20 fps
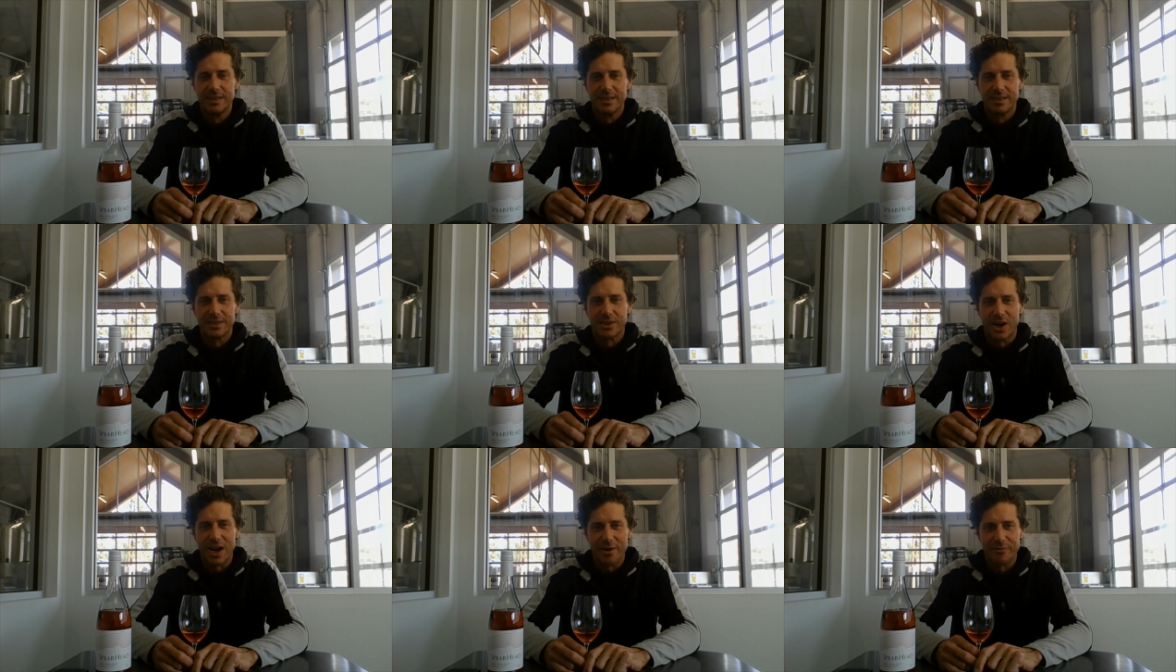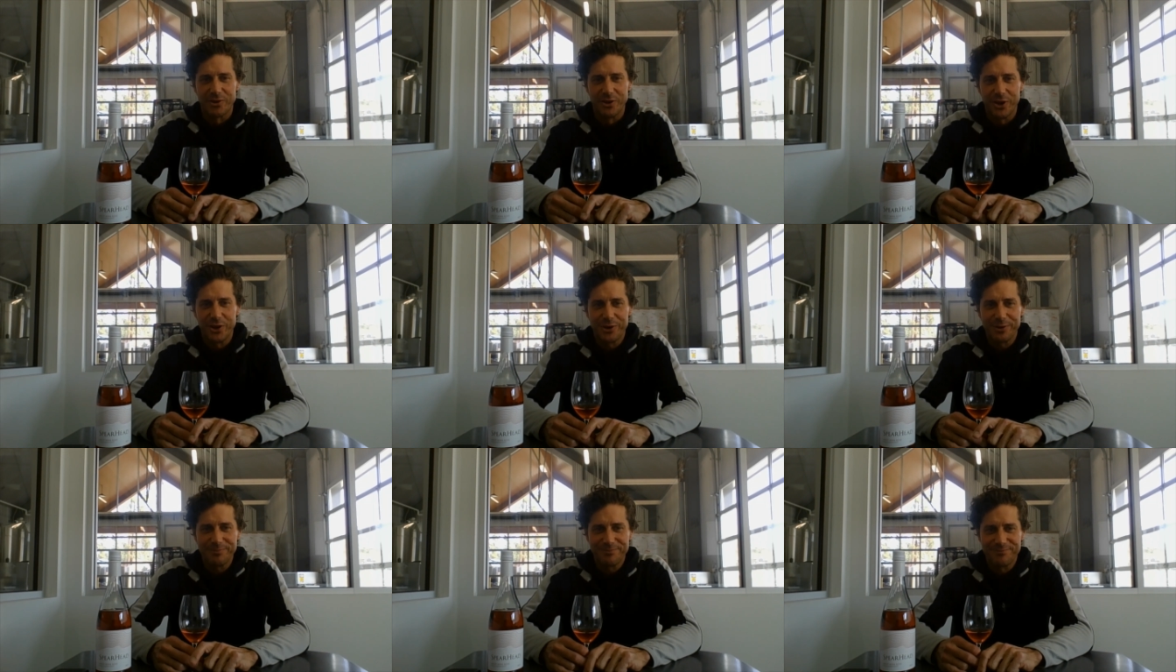Good
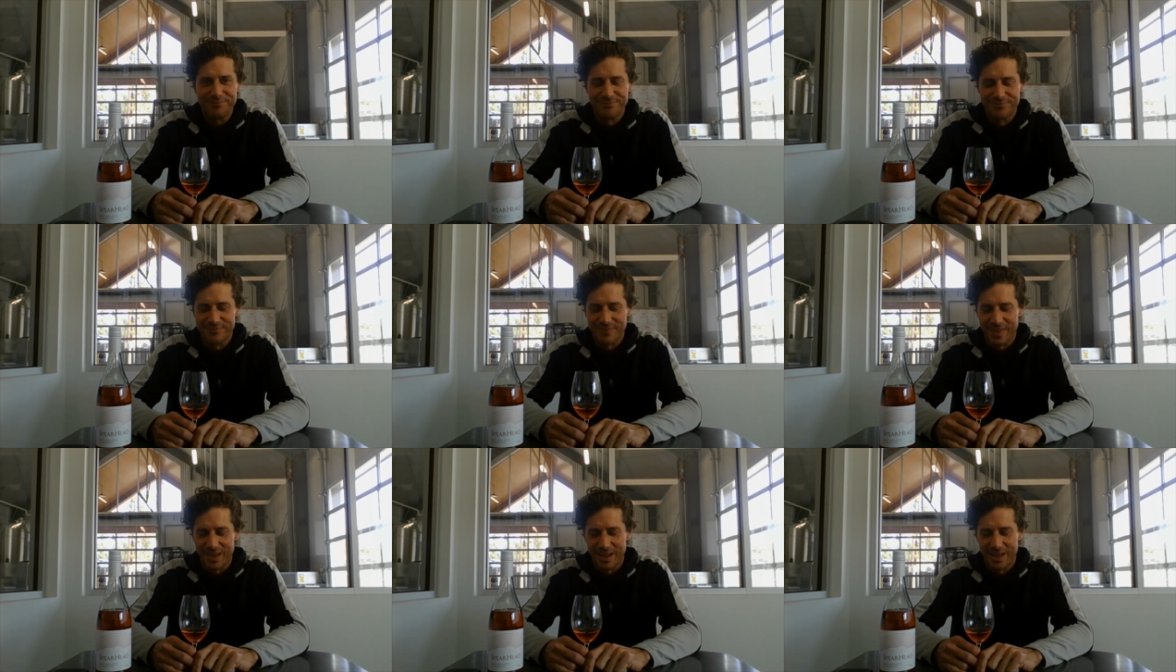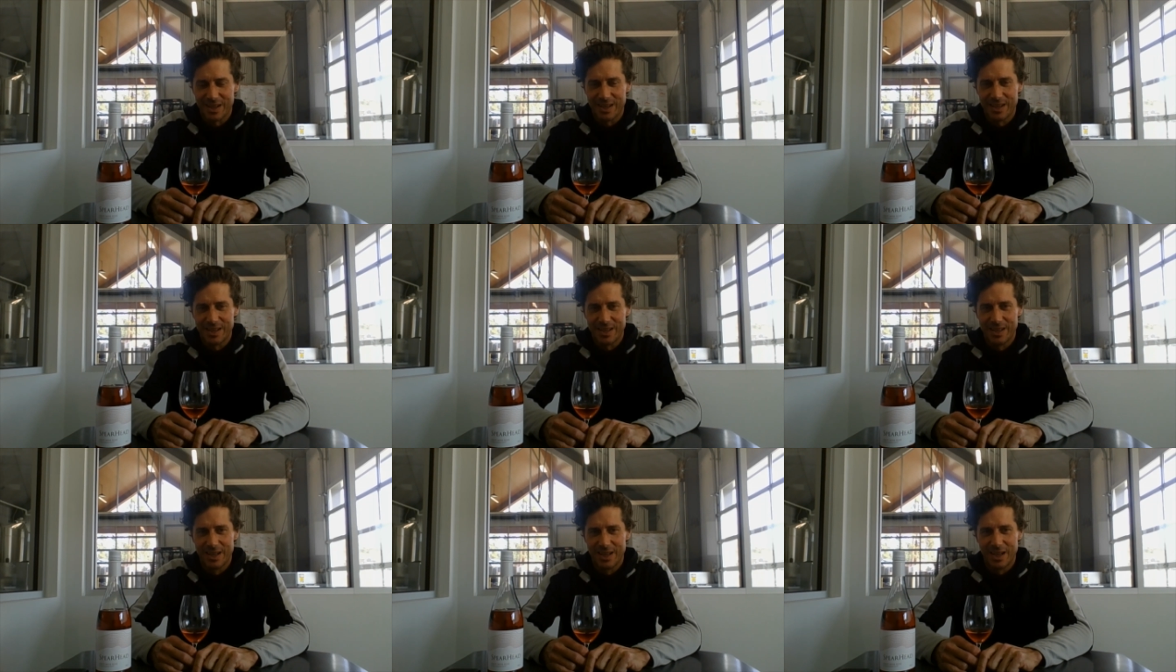afternoon.
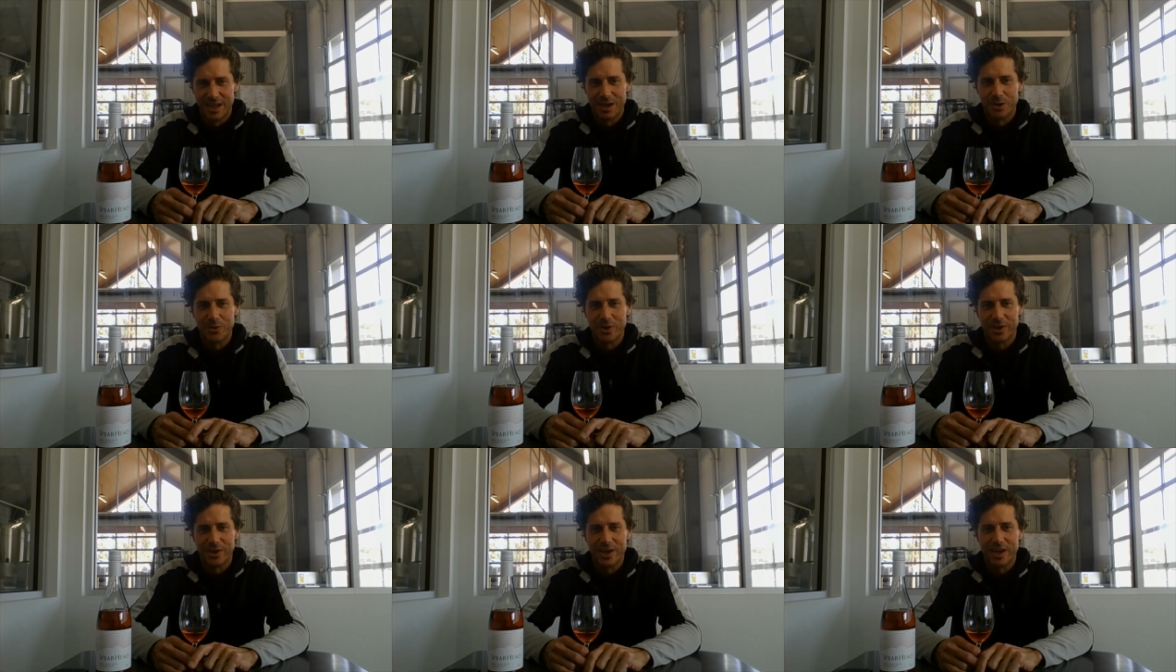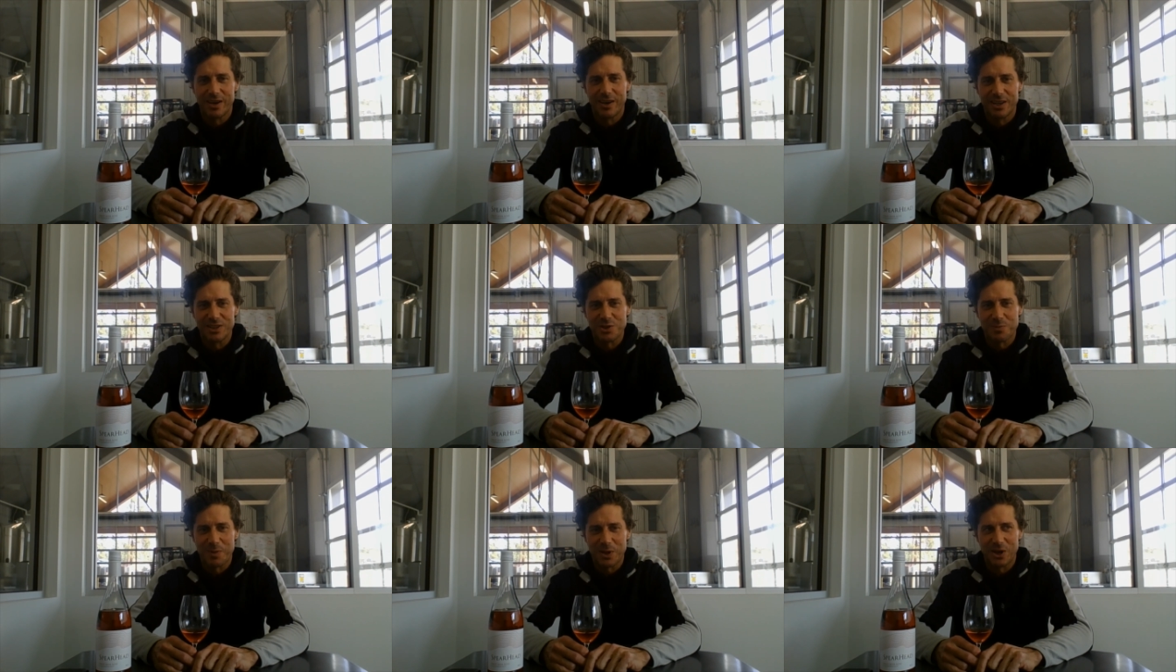We're here
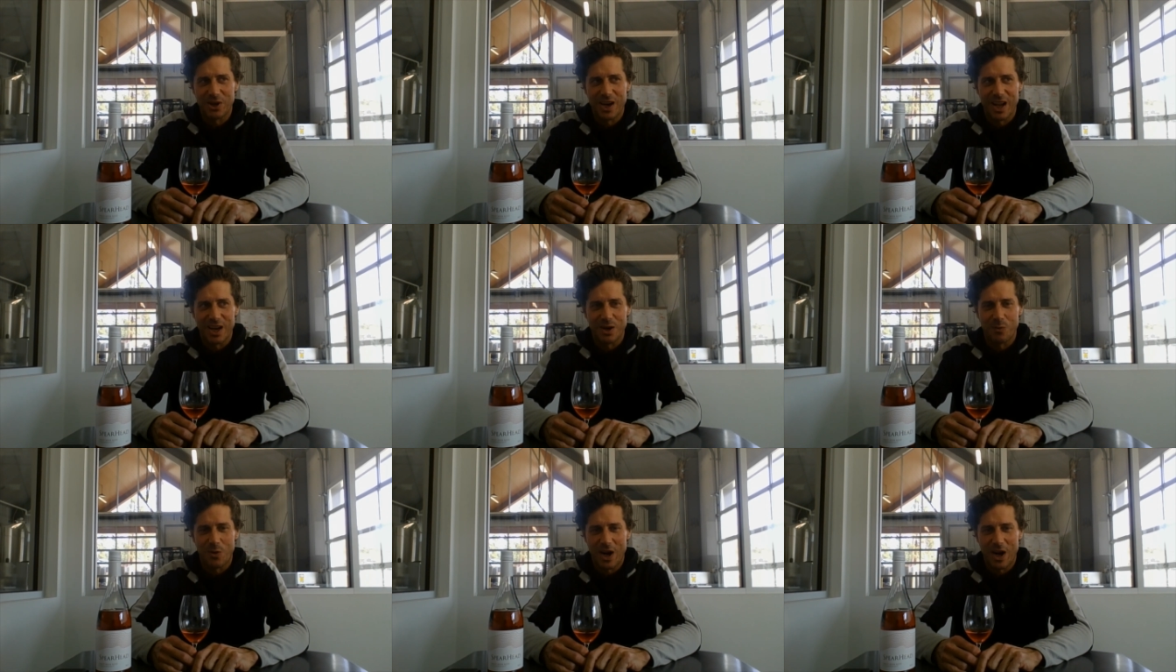at Spearhead